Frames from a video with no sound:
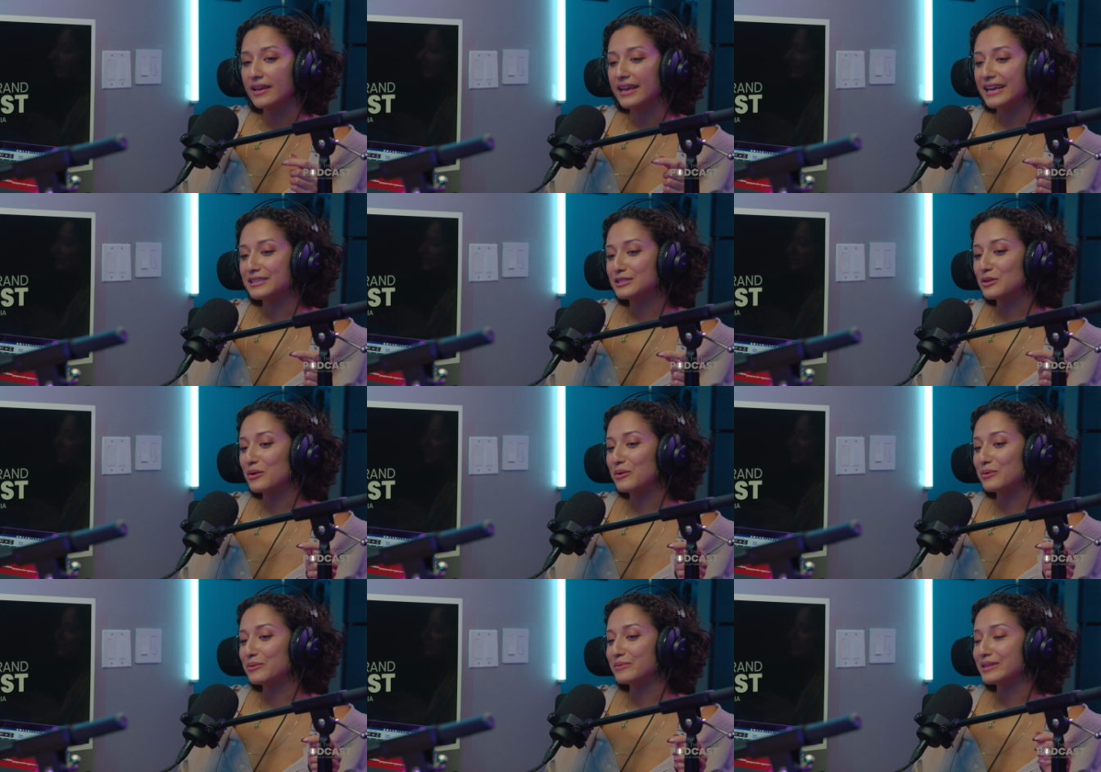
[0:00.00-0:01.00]
And
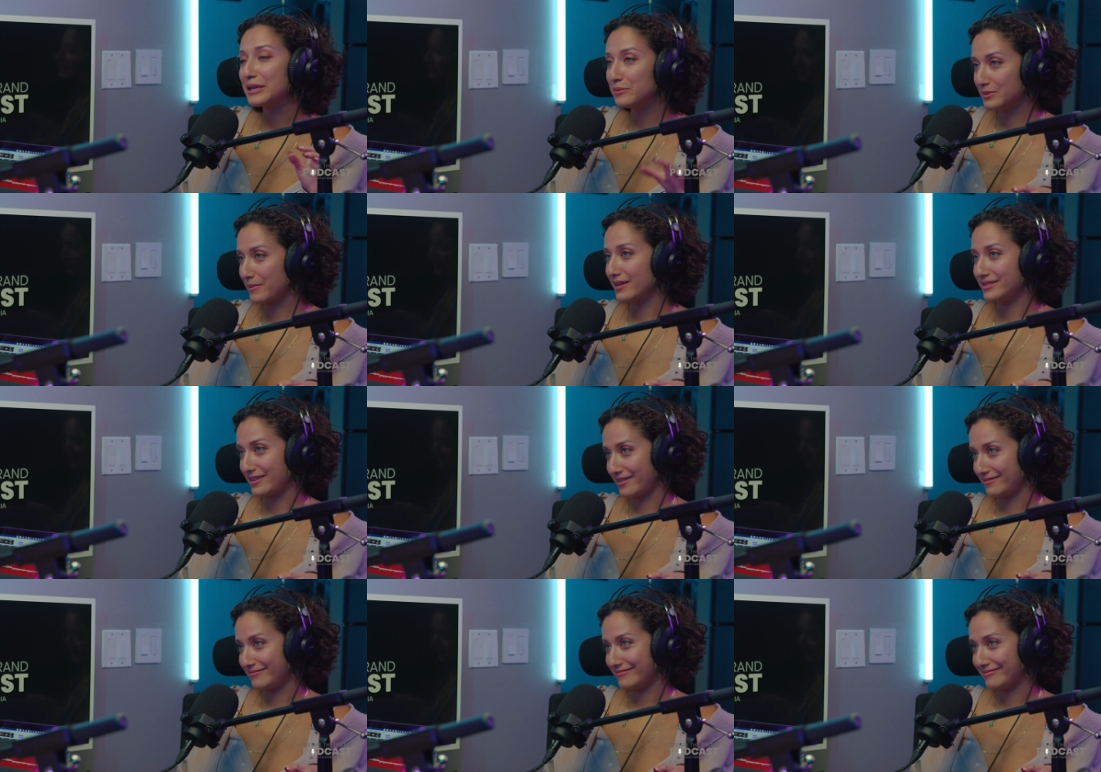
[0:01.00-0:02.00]
so he was
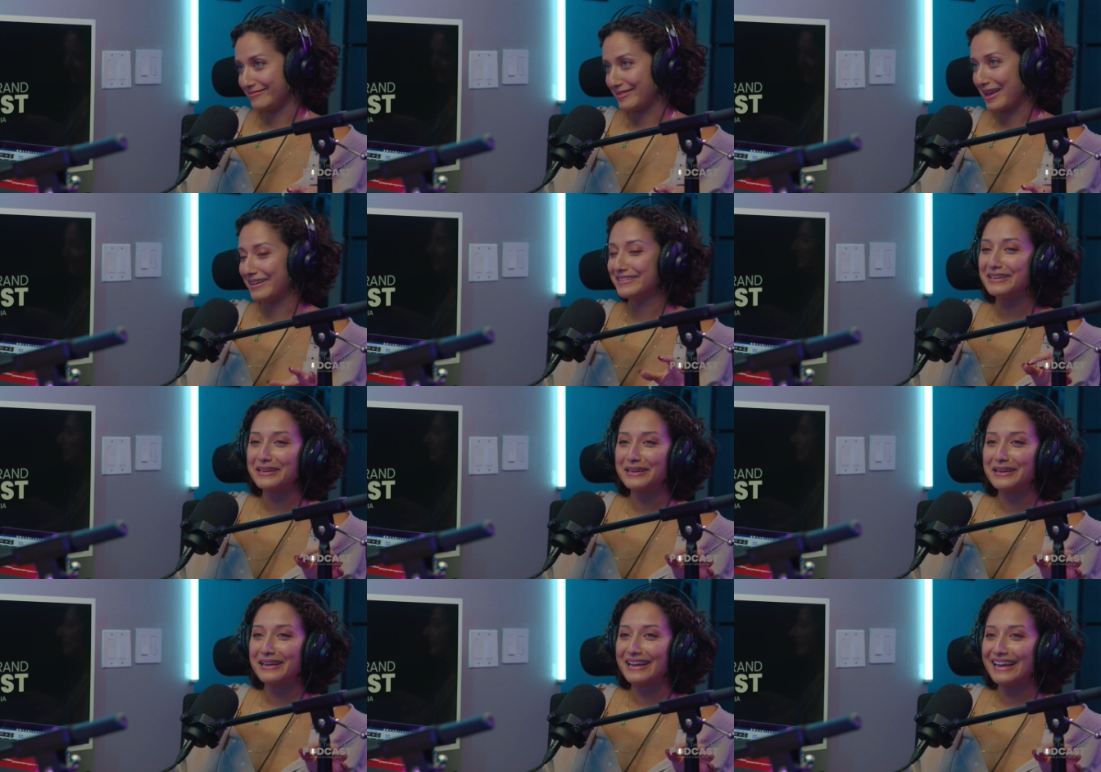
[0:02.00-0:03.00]
Mexican, okay?
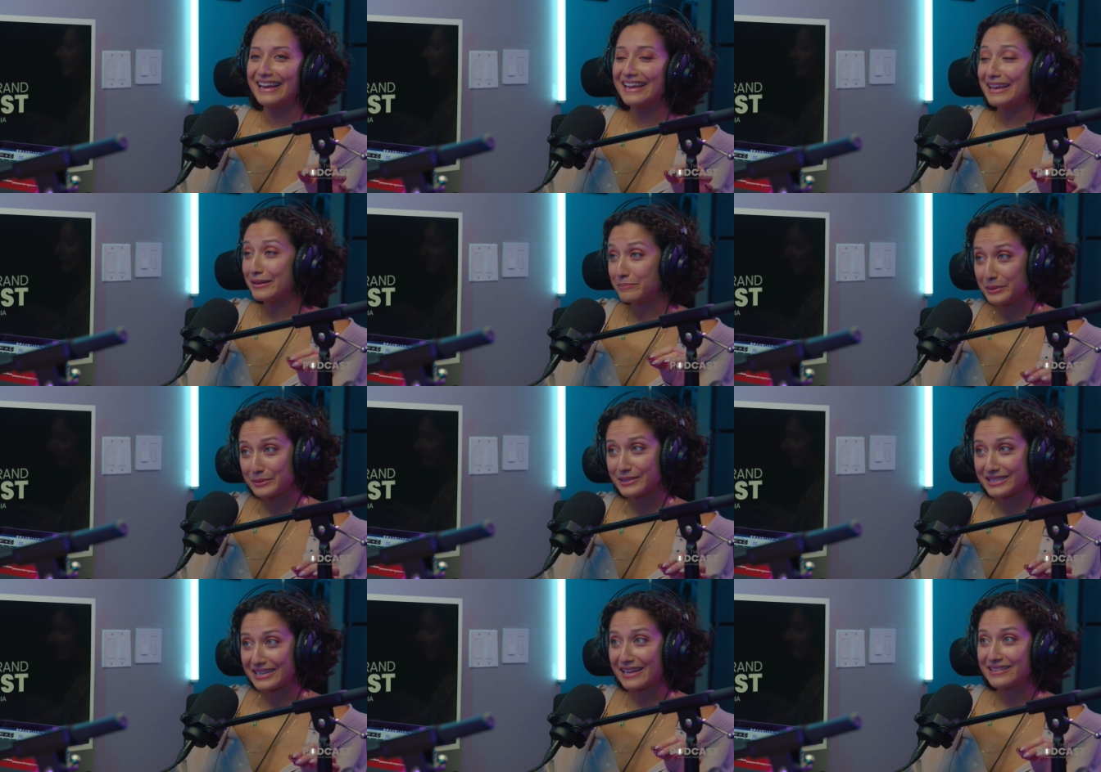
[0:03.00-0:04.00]
In
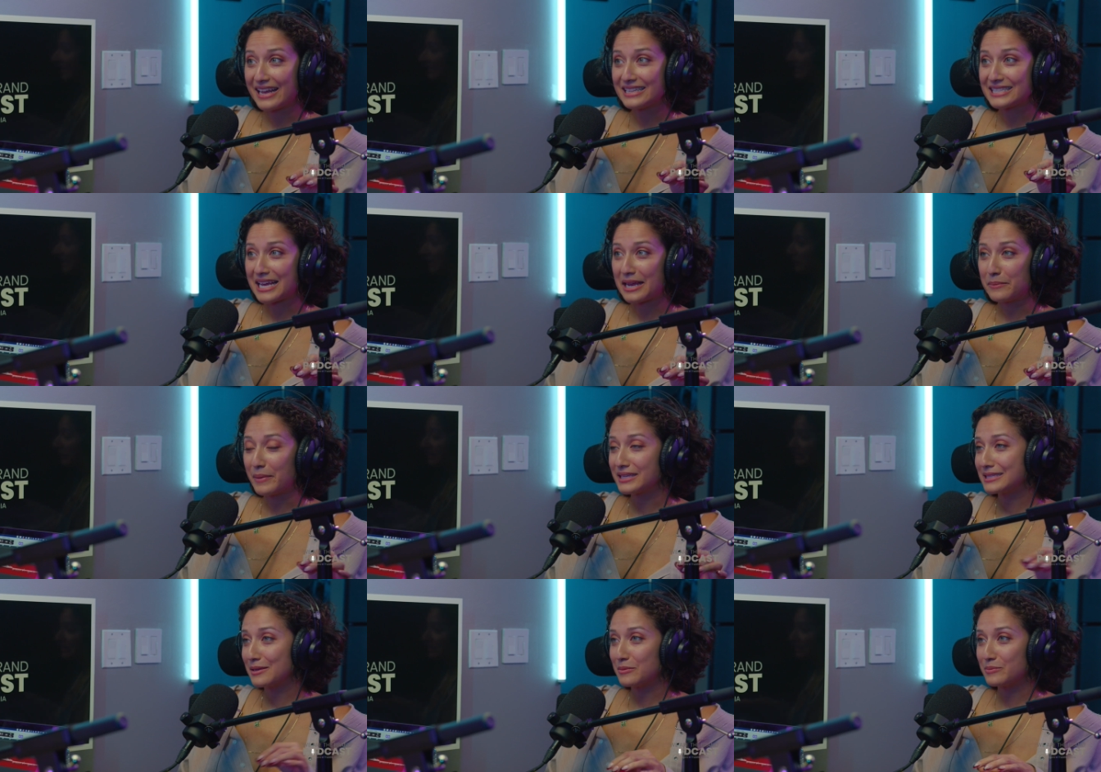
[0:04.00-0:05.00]
Pilsen at that time,
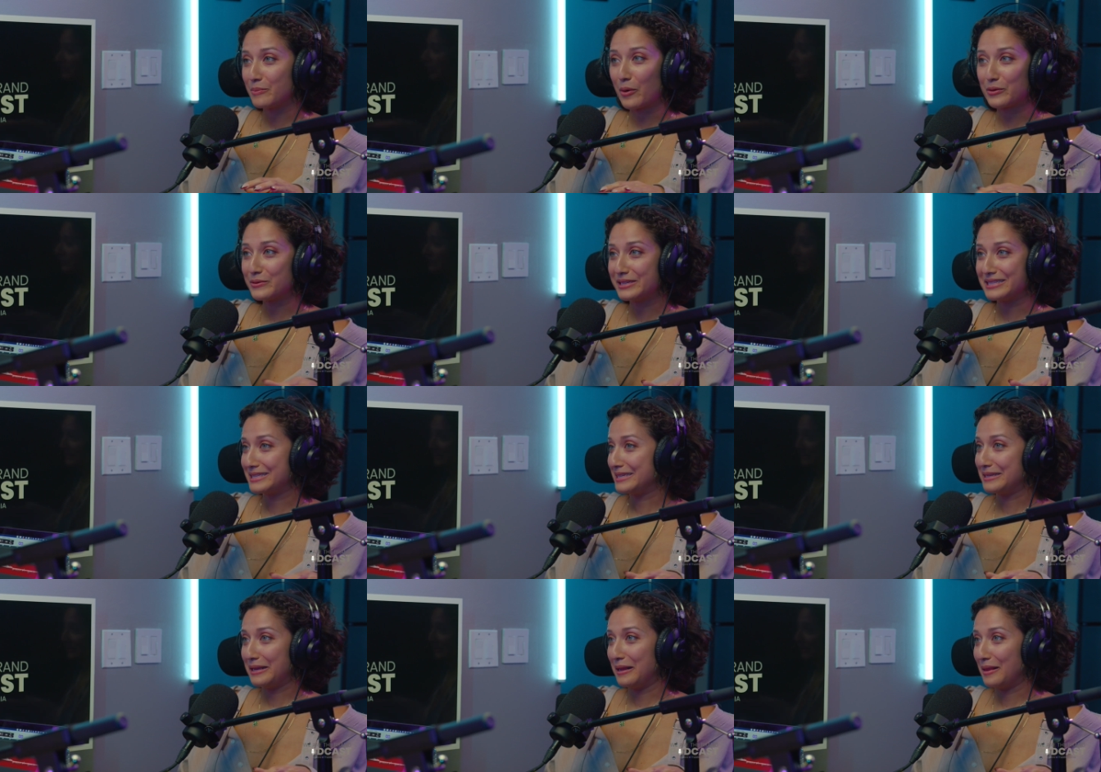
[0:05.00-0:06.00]
Mexican Puerto Ricans
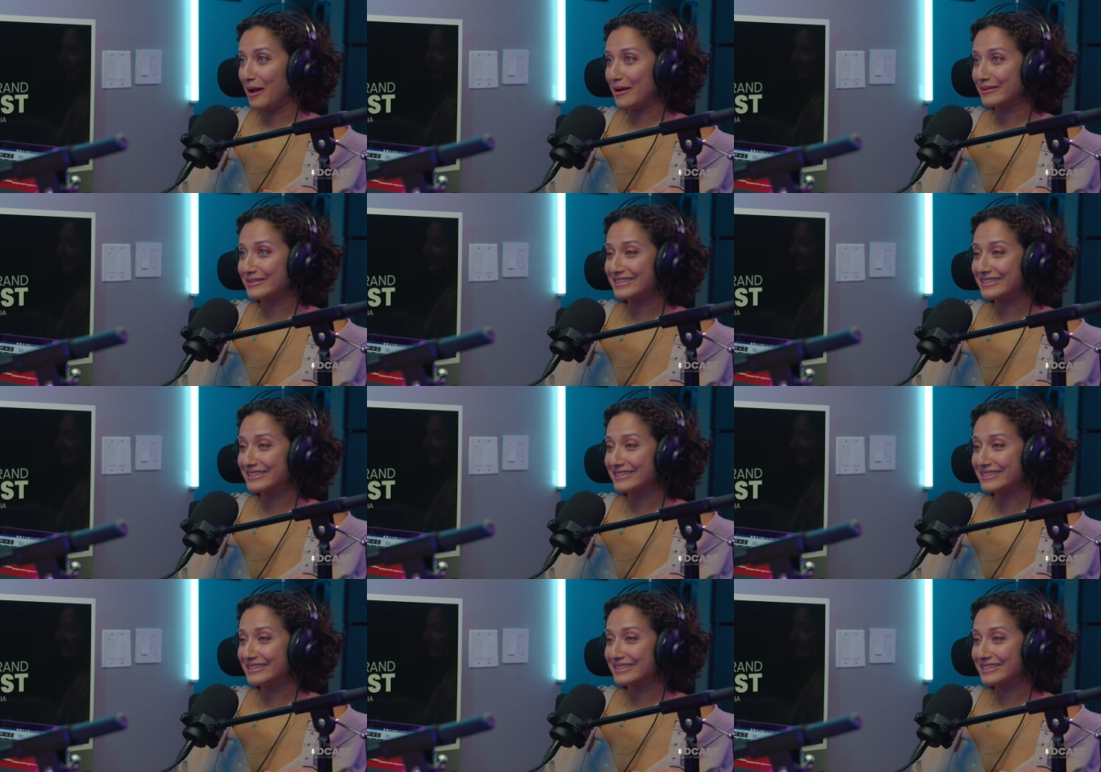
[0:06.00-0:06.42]
didn't get along.